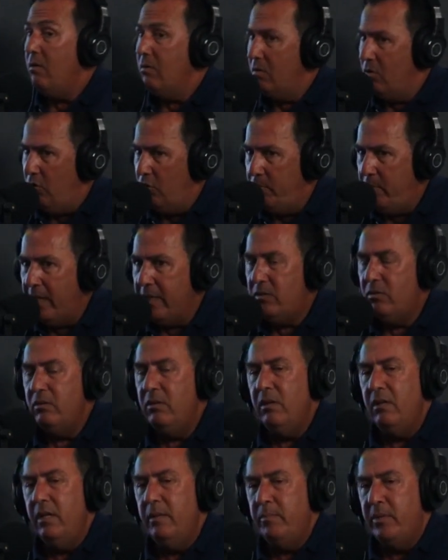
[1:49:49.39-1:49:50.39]
Going back to
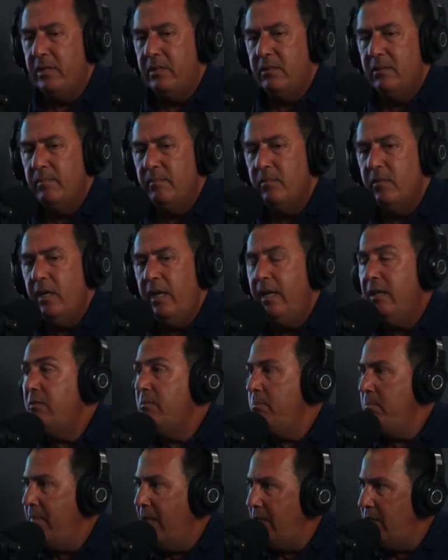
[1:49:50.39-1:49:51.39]
the Olympics, and
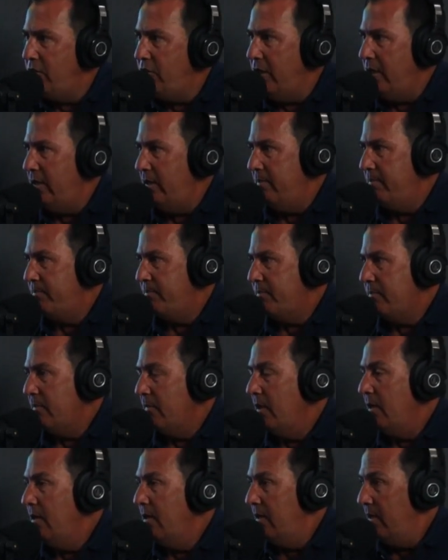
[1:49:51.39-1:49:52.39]
Meligeni,
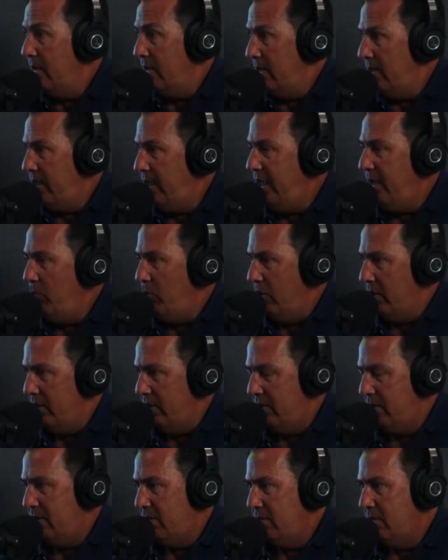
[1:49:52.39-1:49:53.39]
he
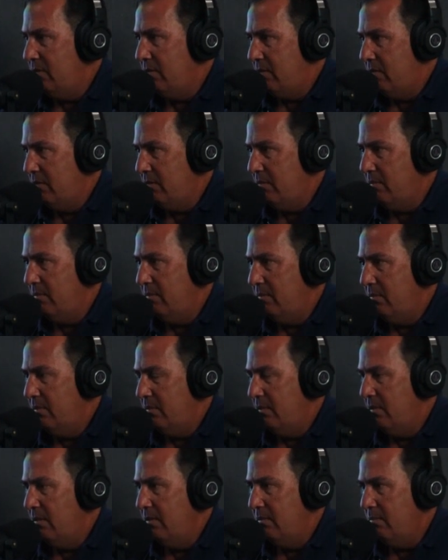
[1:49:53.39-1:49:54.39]
was
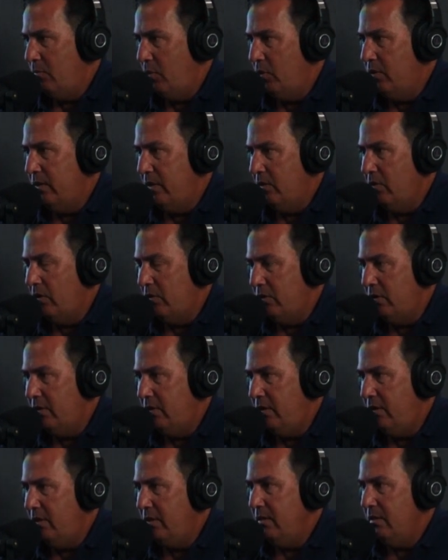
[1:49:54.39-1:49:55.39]
born in
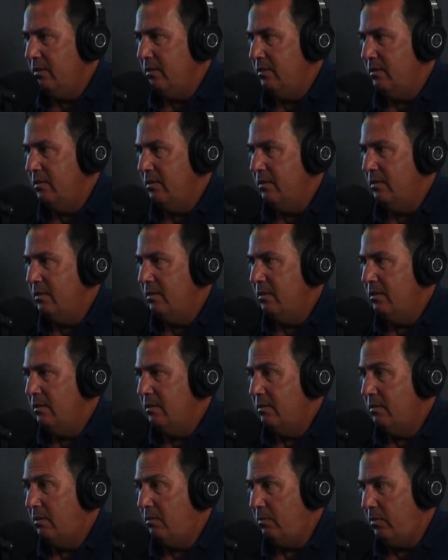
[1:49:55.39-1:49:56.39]
Argentina,
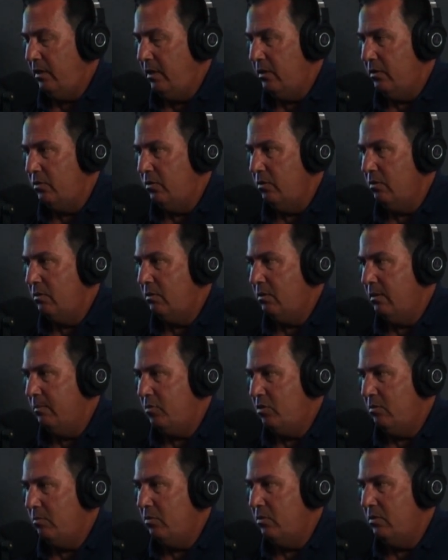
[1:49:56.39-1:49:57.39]
3 years old,
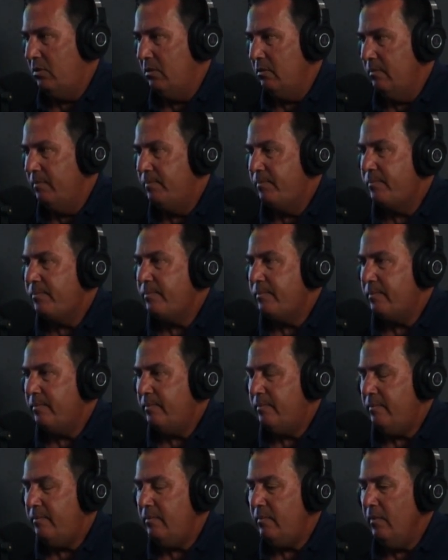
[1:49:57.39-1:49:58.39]
comes to Brazil.
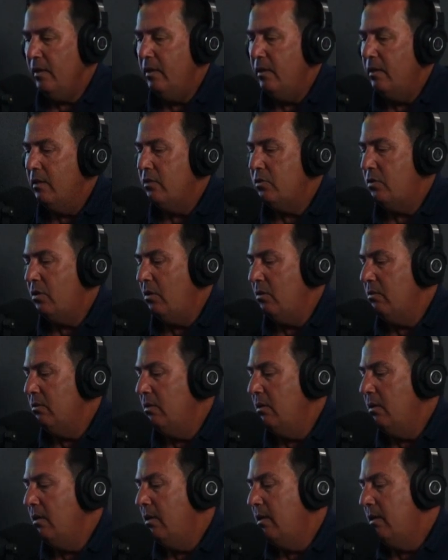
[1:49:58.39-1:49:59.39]
So,
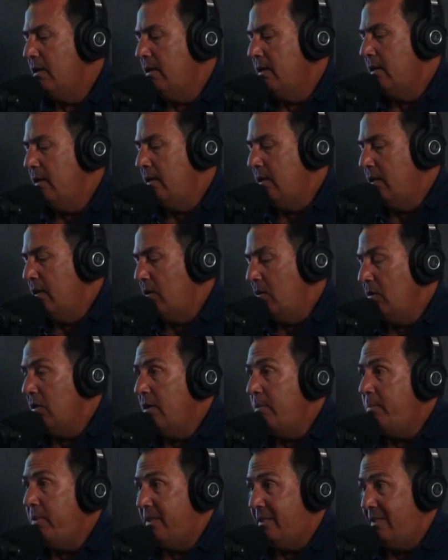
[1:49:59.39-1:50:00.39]

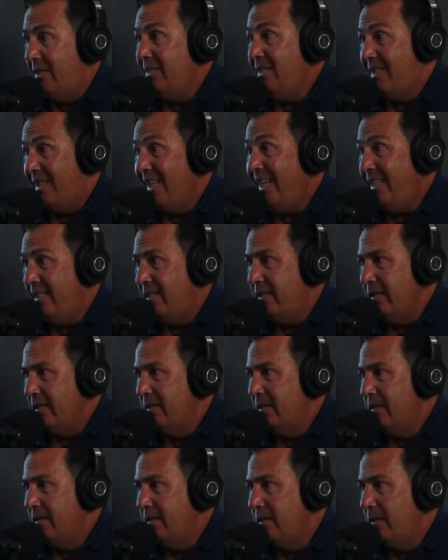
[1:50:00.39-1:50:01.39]
Olympics in Atlanta,
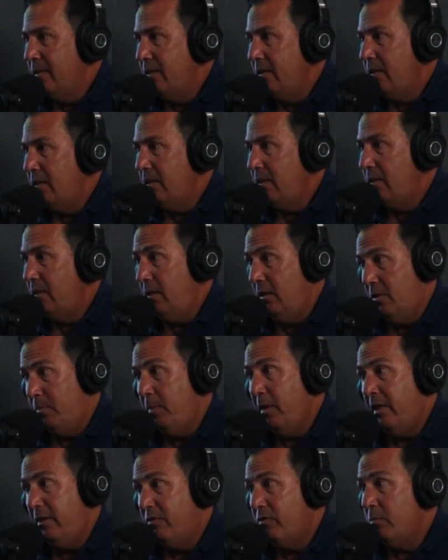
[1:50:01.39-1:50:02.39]
he's
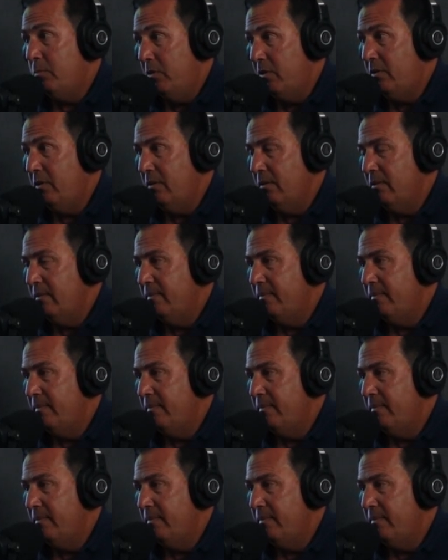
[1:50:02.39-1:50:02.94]
playing for Brazil.